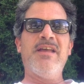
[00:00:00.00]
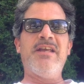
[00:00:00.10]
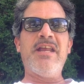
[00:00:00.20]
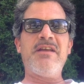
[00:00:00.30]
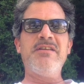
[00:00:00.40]

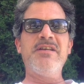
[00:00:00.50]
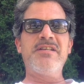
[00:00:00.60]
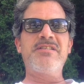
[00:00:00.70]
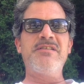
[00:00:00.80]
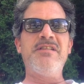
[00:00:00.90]
And now you're
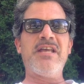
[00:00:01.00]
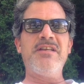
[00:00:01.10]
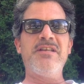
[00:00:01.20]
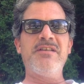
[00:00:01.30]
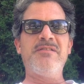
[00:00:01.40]

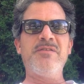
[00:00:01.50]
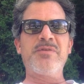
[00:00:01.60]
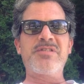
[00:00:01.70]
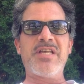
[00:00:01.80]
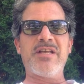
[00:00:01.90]
gonna do
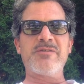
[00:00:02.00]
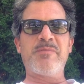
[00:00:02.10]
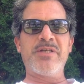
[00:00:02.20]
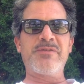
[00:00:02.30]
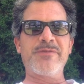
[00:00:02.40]
a sales
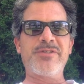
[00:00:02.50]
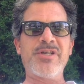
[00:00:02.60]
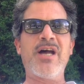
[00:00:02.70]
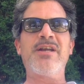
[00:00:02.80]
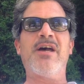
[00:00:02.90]
pitch for
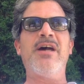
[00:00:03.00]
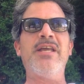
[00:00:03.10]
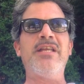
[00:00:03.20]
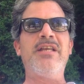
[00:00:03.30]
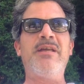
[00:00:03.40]
John
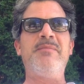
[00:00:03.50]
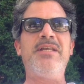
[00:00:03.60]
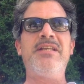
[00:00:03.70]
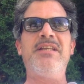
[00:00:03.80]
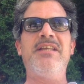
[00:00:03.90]
Haidt. I
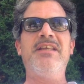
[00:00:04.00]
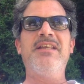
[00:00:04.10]
mean.